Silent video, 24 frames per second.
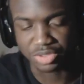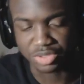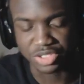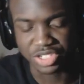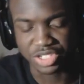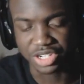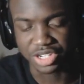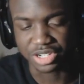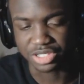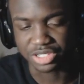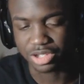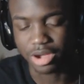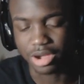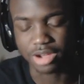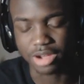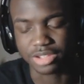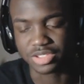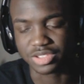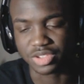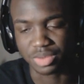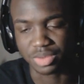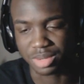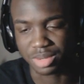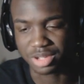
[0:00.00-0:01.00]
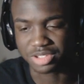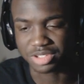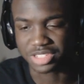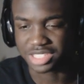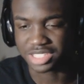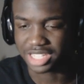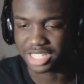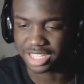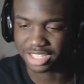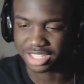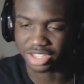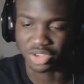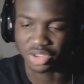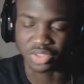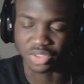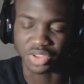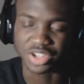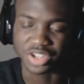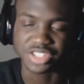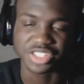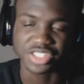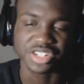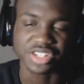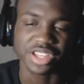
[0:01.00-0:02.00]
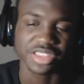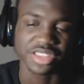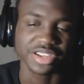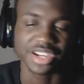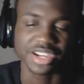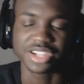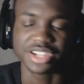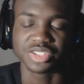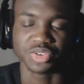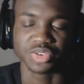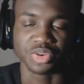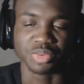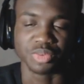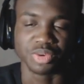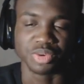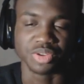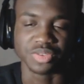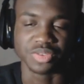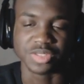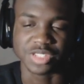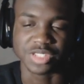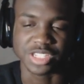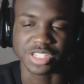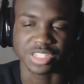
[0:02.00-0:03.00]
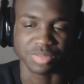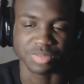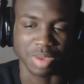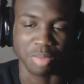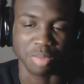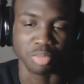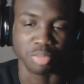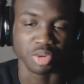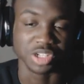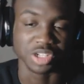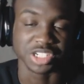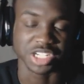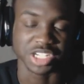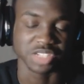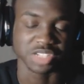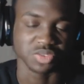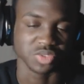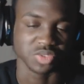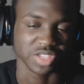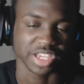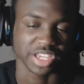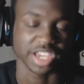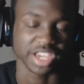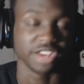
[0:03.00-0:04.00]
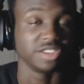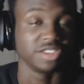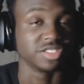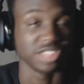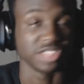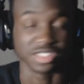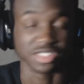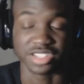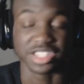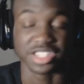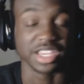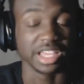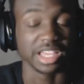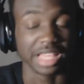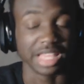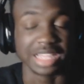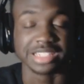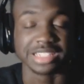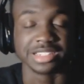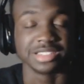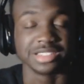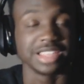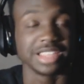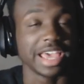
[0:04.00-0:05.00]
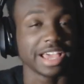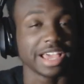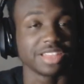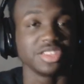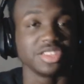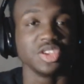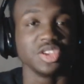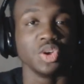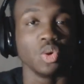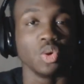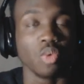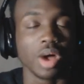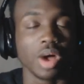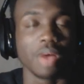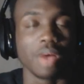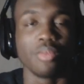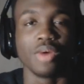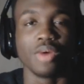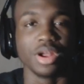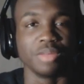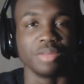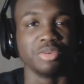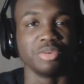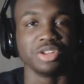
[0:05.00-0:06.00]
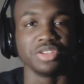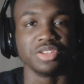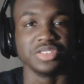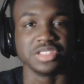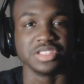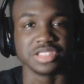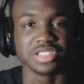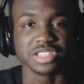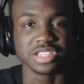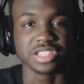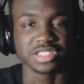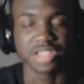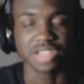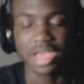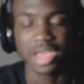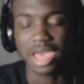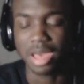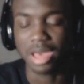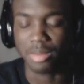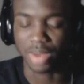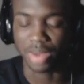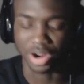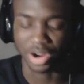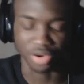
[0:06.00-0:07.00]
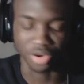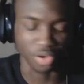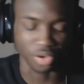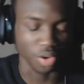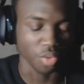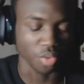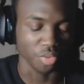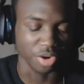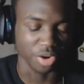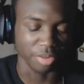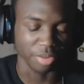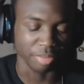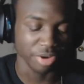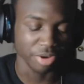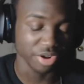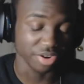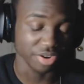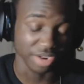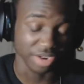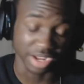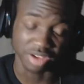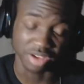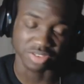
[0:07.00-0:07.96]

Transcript: I was sitting there talking to him, and I was like, yo, there's another character I want to put on this list. And my boy Jason was like, Eris. I said, yeah, that's exactly who I want to put on this list, but I don't know where to put her.